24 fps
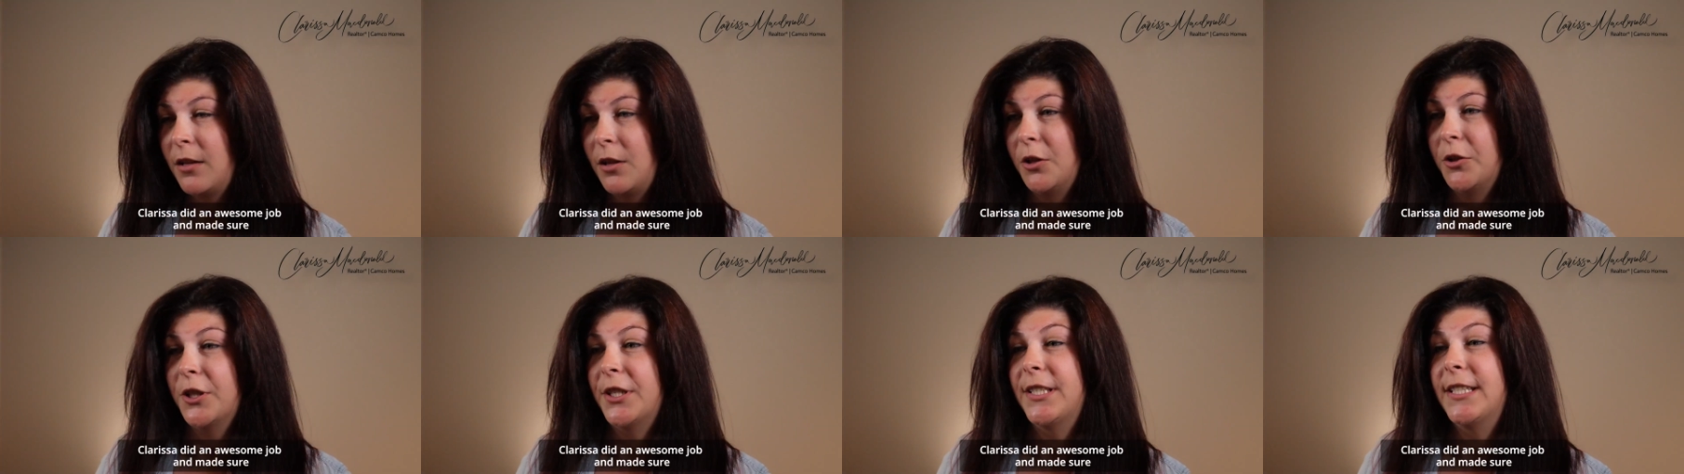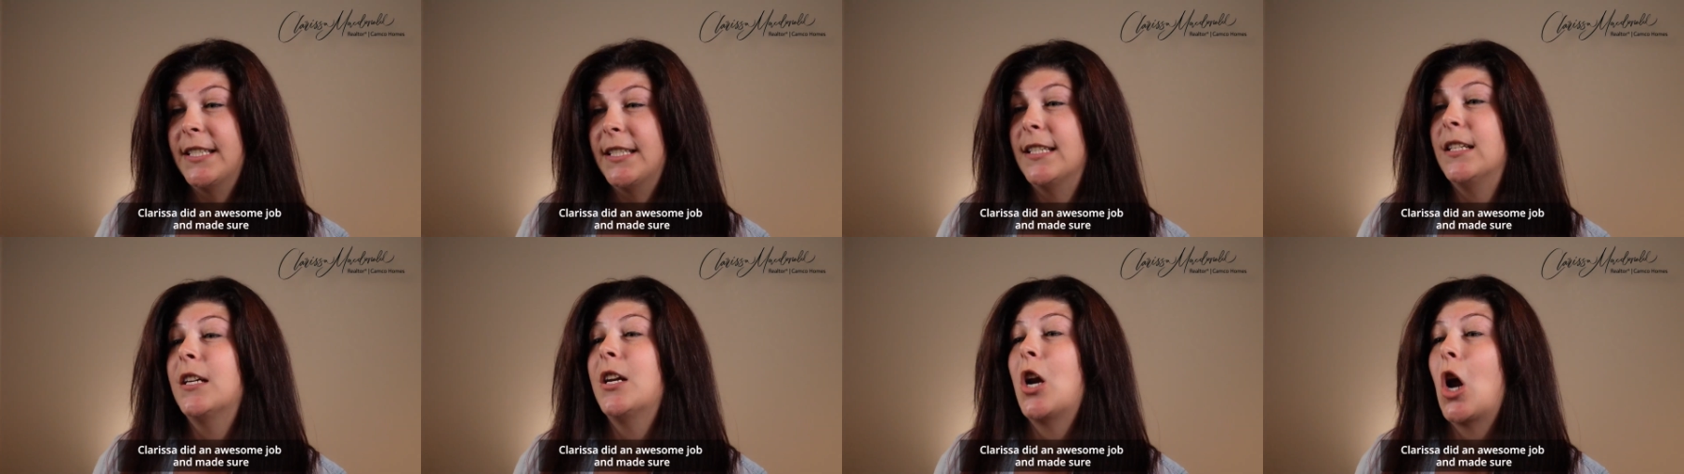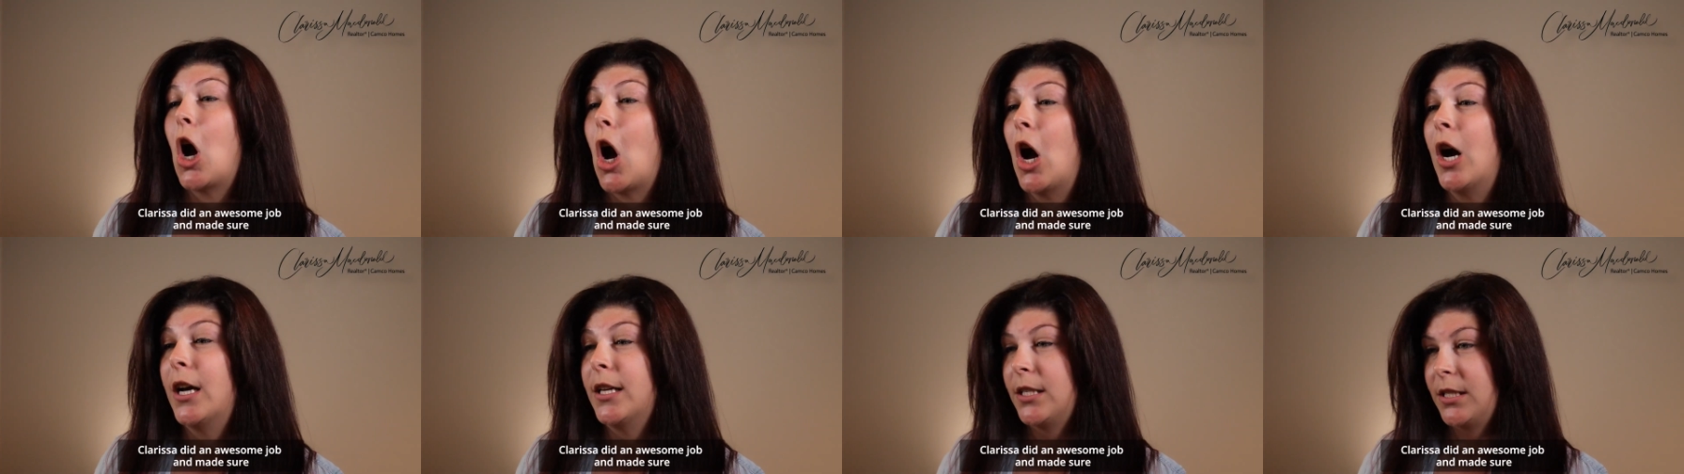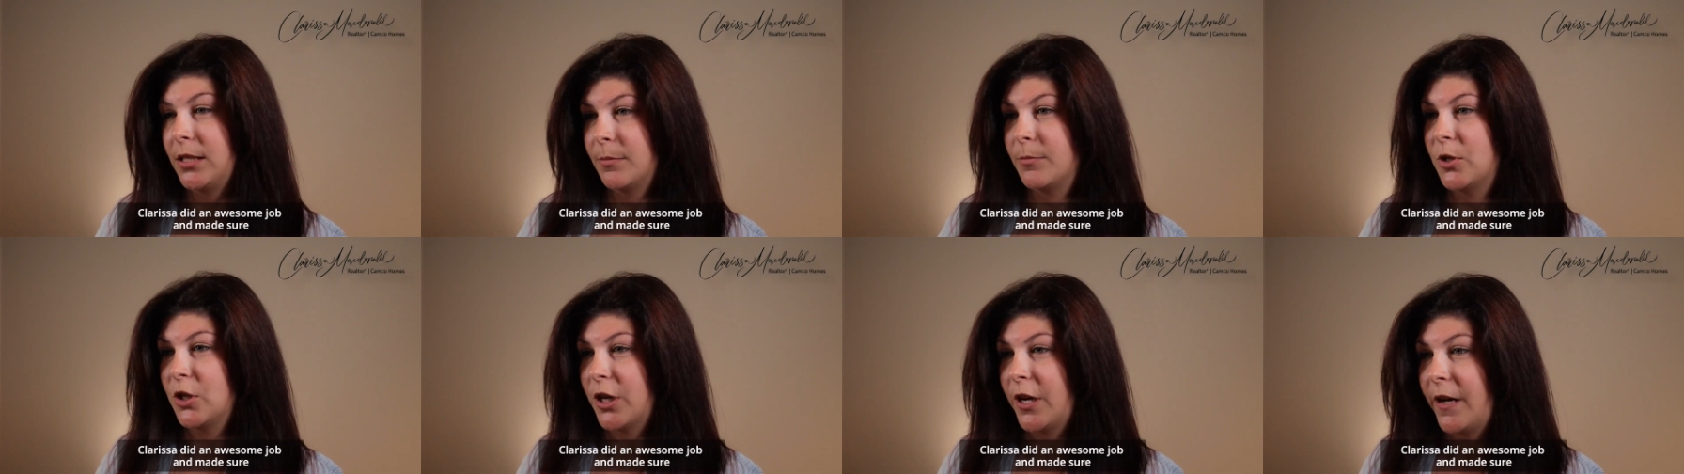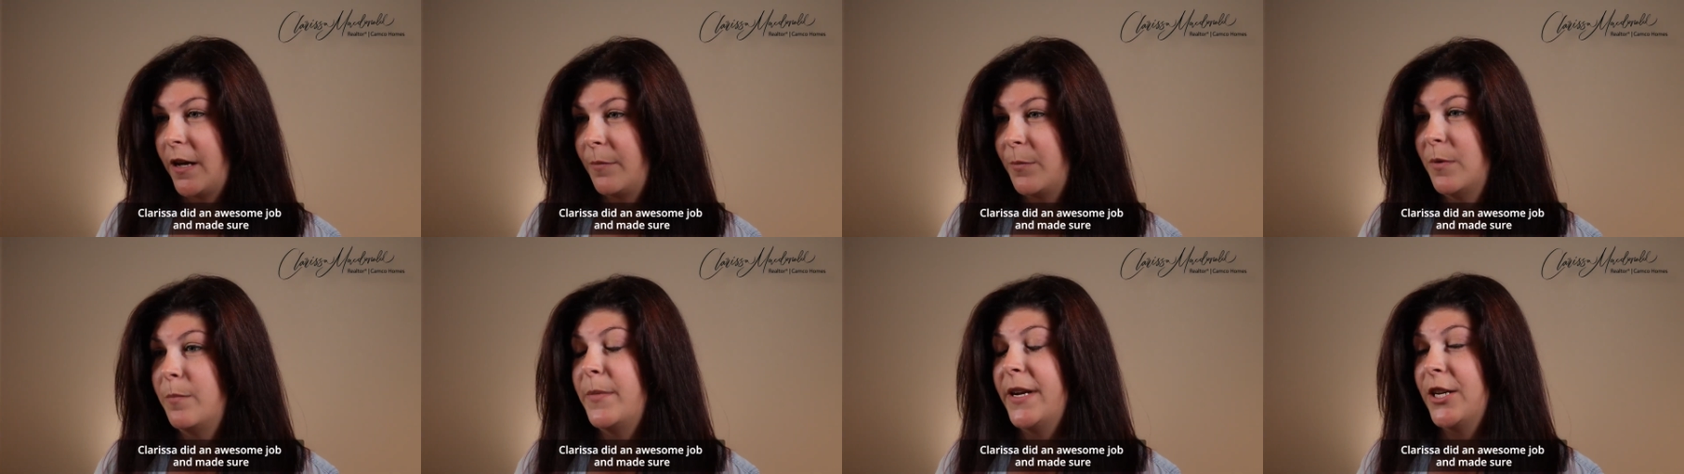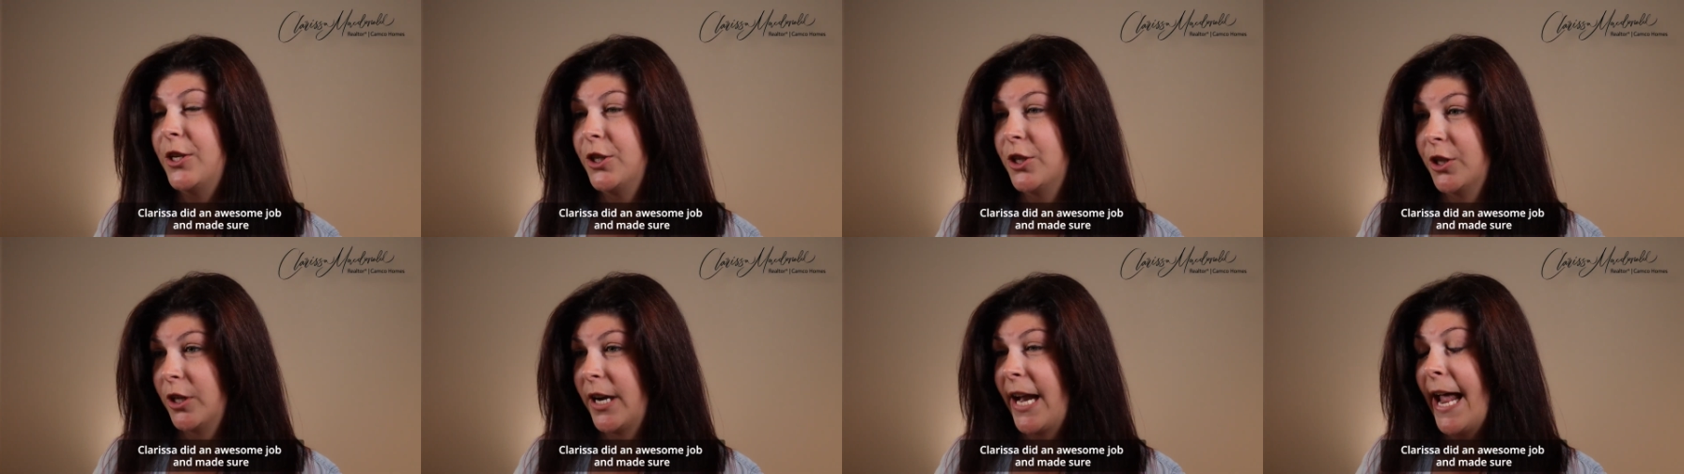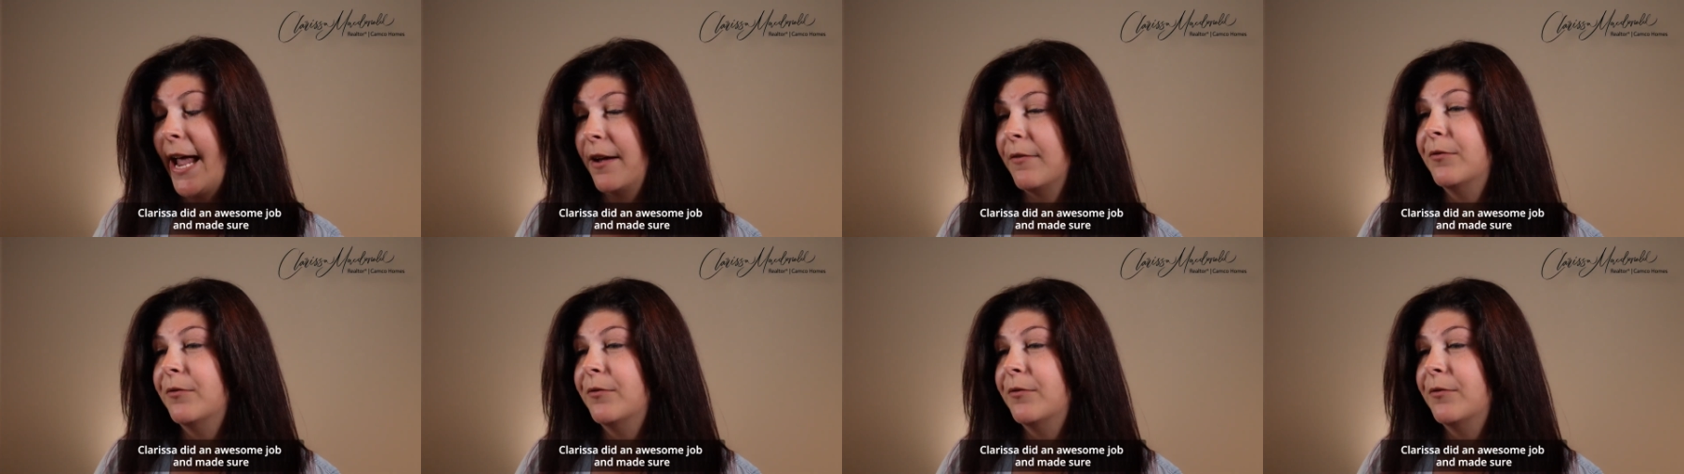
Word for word: Clarissa did an awesome job at making sure